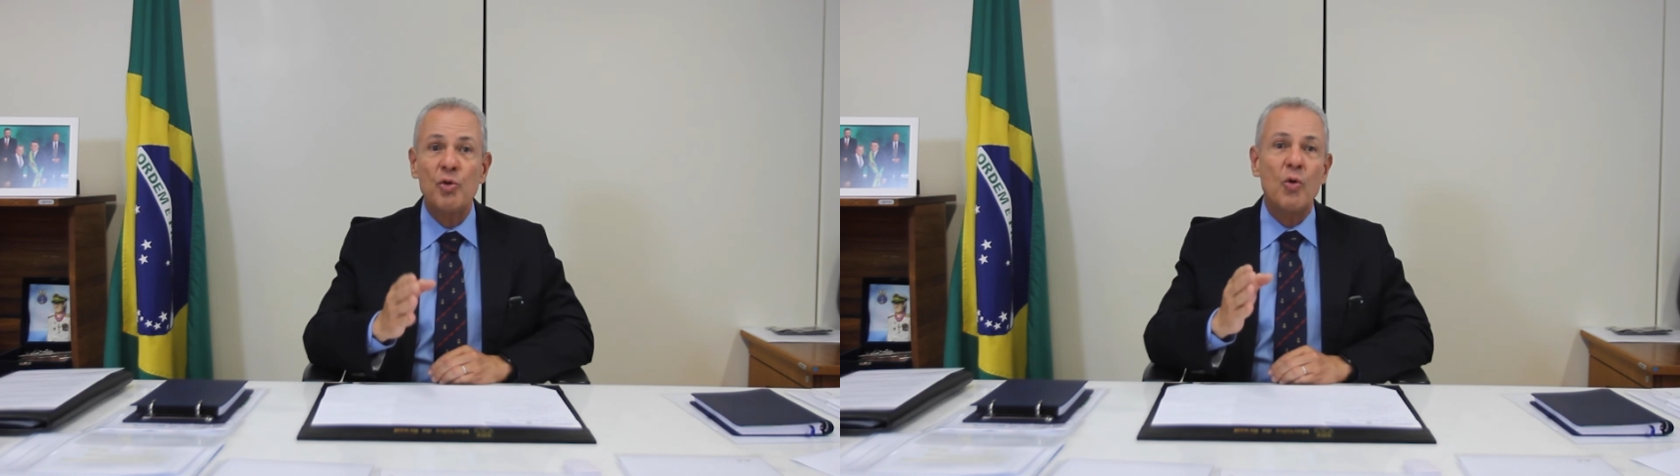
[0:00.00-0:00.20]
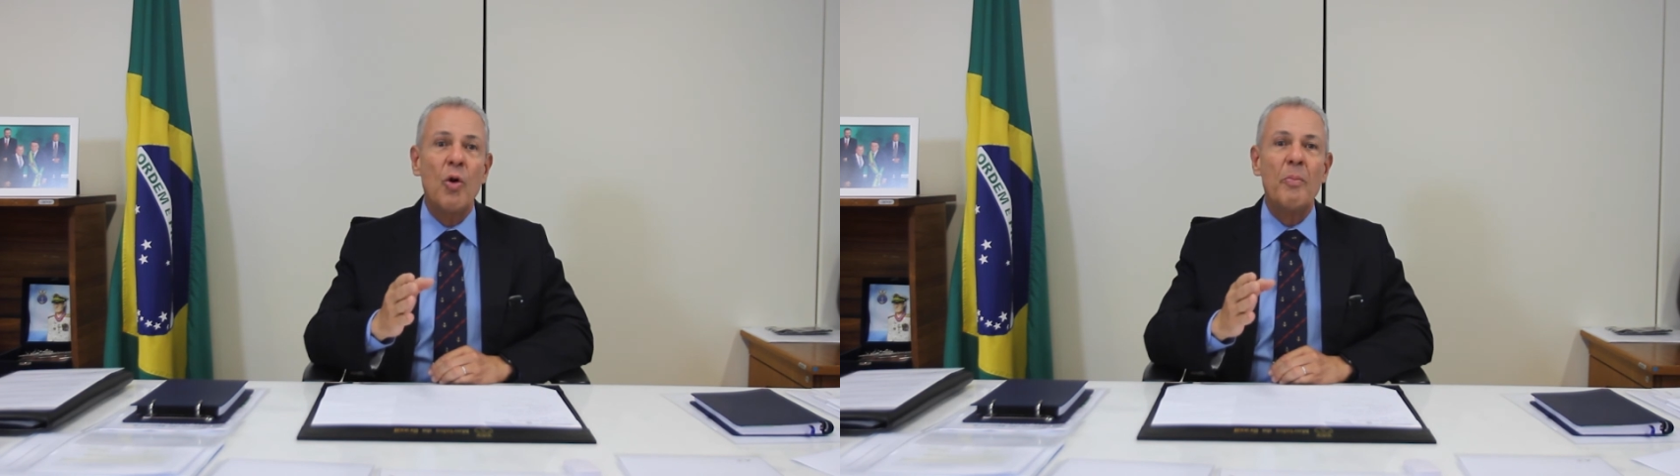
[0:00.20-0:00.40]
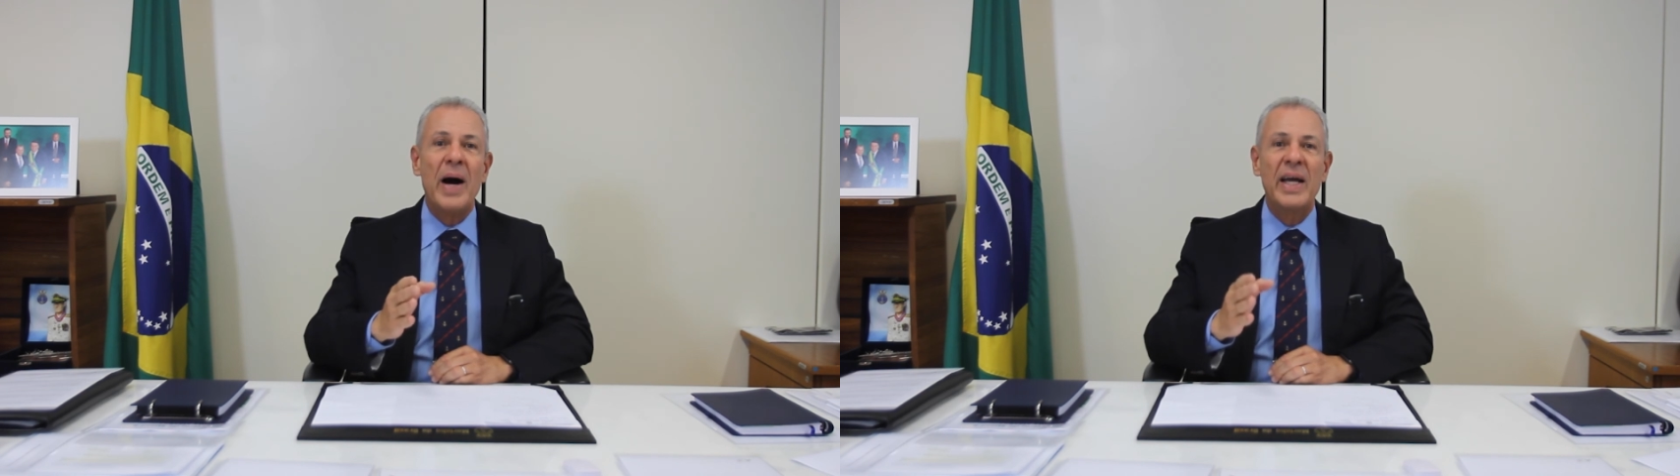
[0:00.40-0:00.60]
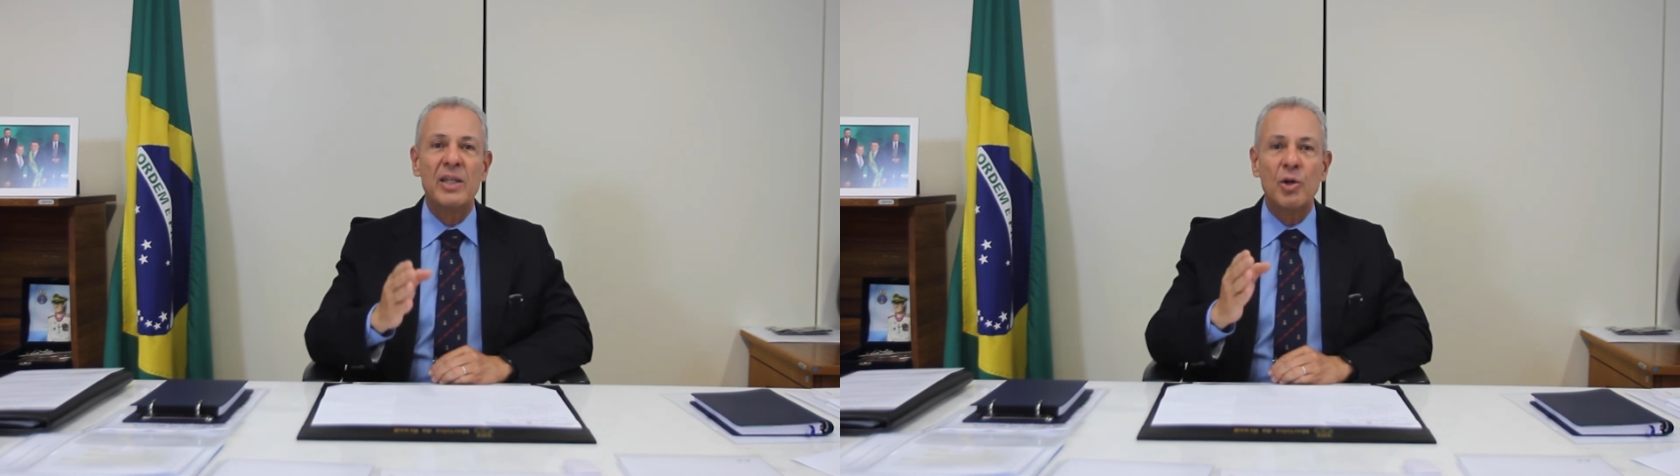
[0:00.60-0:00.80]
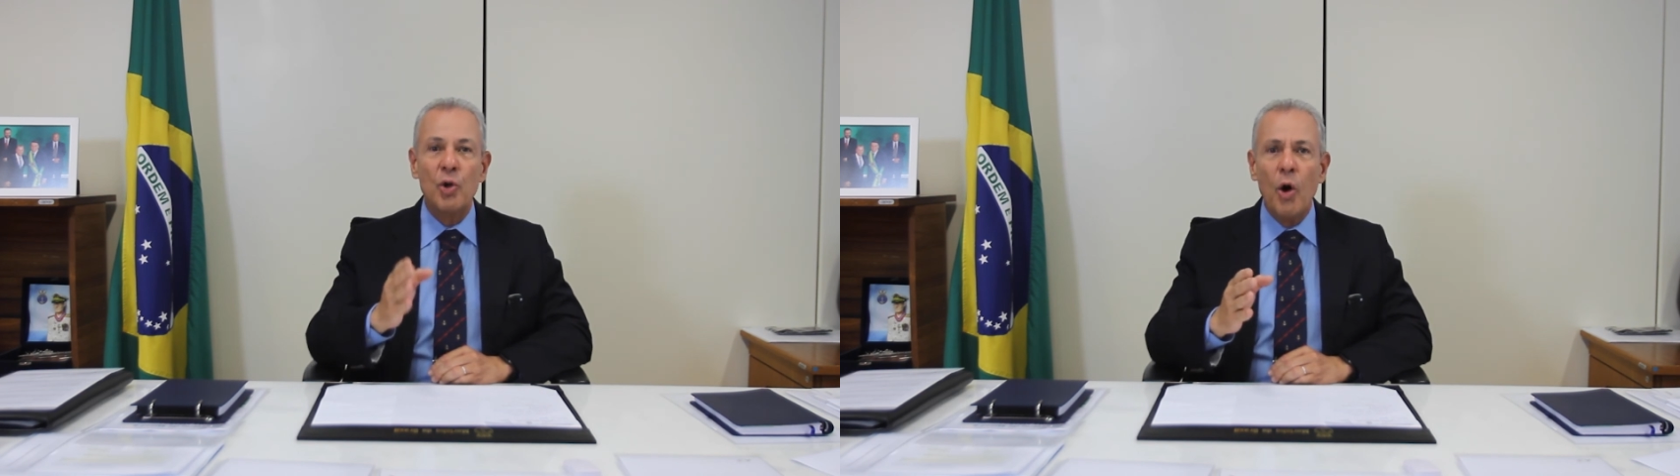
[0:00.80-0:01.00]
to
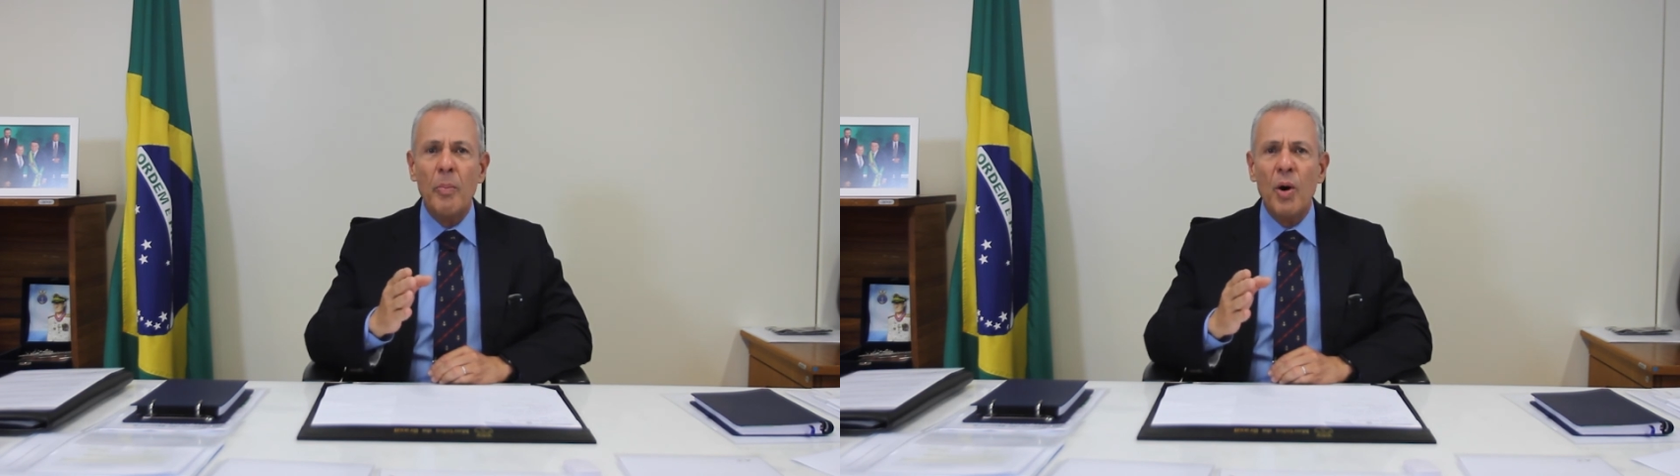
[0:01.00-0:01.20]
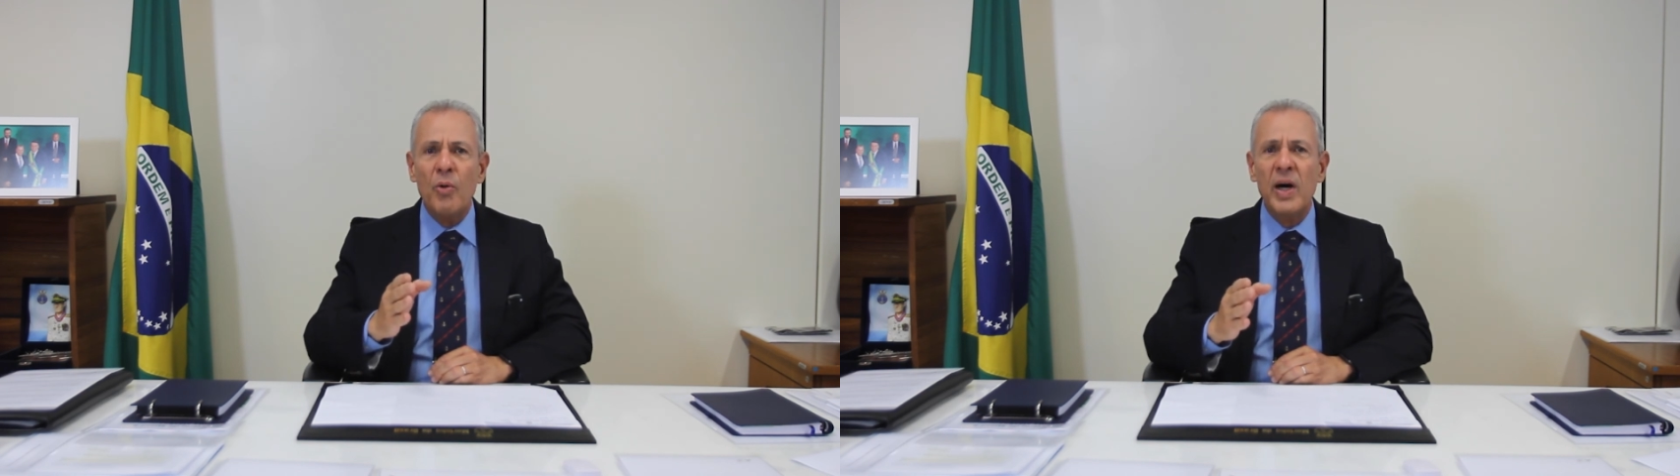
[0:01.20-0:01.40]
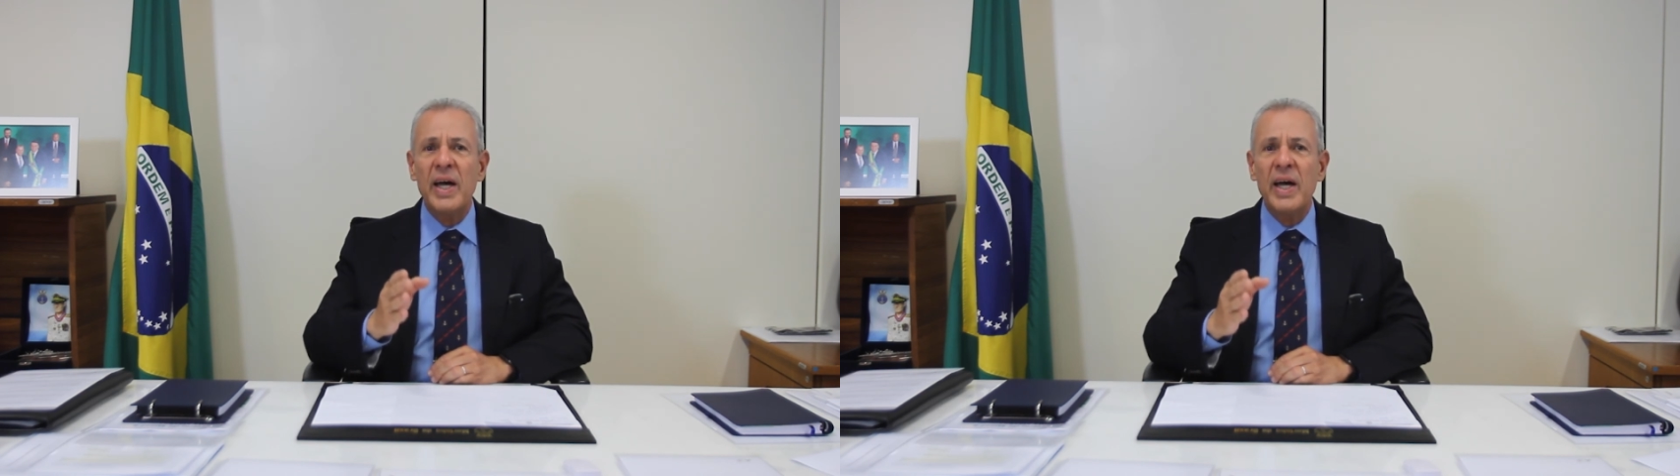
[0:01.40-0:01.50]
combine global